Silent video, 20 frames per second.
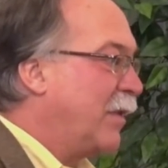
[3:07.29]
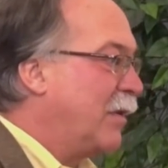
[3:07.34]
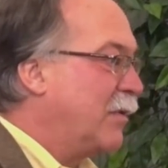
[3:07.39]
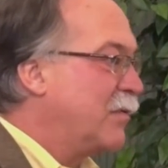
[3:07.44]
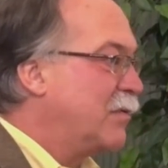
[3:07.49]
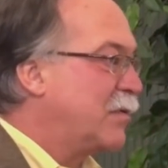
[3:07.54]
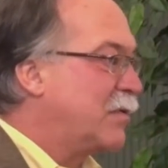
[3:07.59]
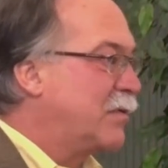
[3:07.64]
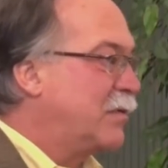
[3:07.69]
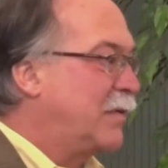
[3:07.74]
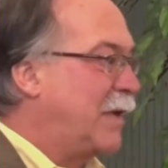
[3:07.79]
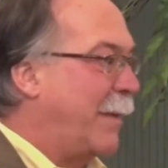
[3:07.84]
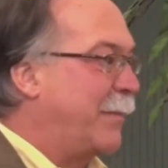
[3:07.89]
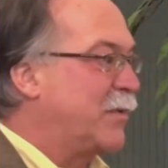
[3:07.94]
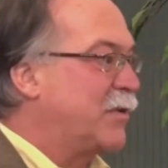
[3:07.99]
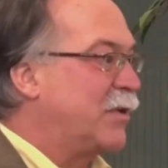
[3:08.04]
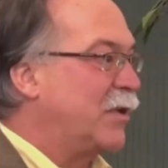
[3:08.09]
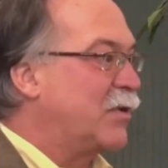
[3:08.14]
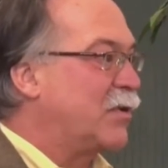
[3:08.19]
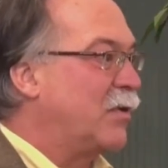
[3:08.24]
those
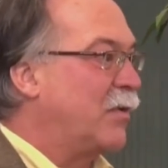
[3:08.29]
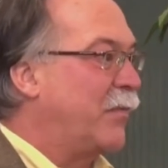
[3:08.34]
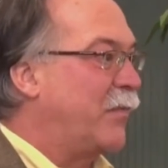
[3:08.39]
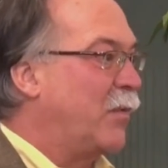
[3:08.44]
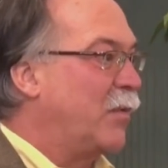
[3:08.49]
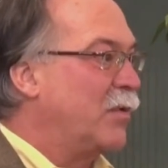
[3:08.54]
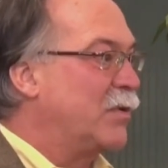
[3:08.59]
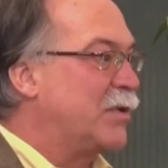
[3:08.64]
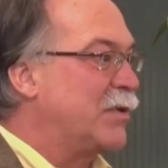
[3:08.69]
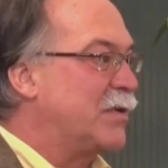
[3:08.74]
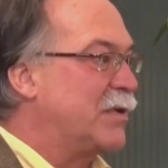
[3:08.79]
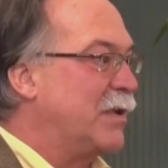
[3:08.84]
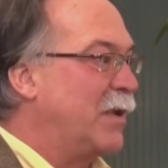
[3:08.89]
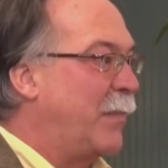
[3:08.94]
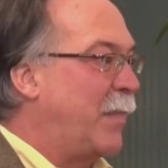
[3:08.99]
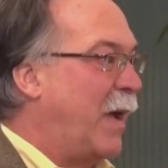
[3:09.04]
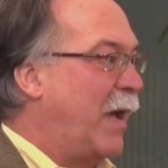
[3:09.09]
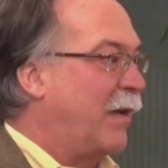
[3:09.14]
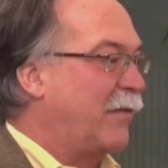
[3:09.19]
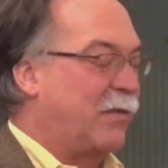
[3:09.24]
depositional forces in the
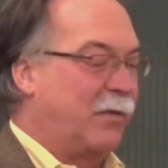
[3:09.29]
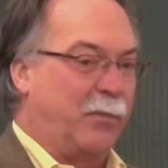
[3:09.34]
past.